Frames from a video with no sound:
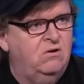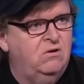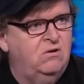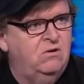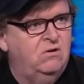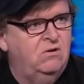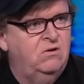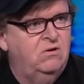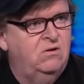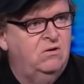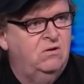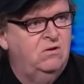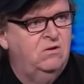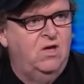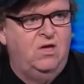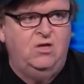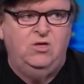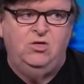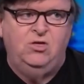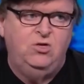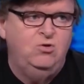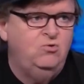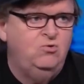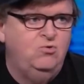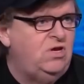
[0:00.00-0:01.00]
her,
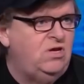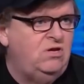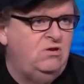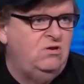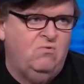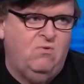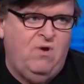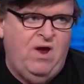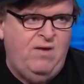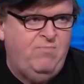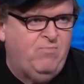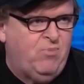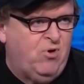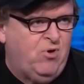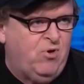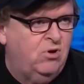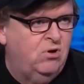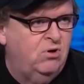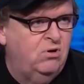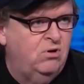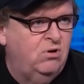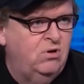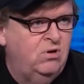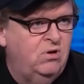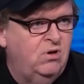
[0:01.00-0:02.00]
and you didn't rape
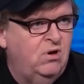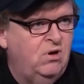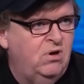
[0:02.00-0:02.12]
her,